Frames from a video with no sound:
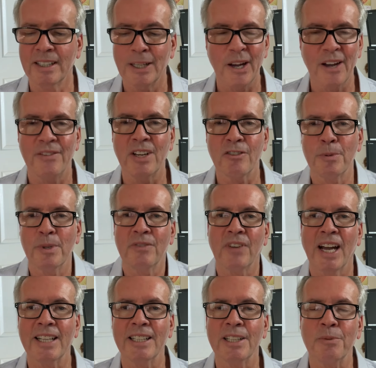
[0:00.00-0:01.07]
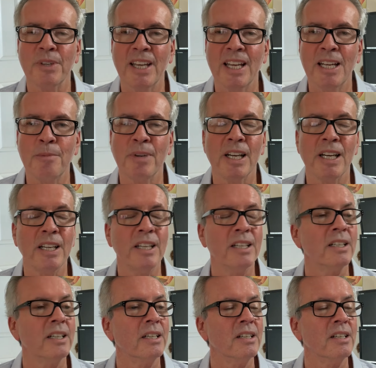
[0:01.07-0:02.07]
I've never been violent with anybody.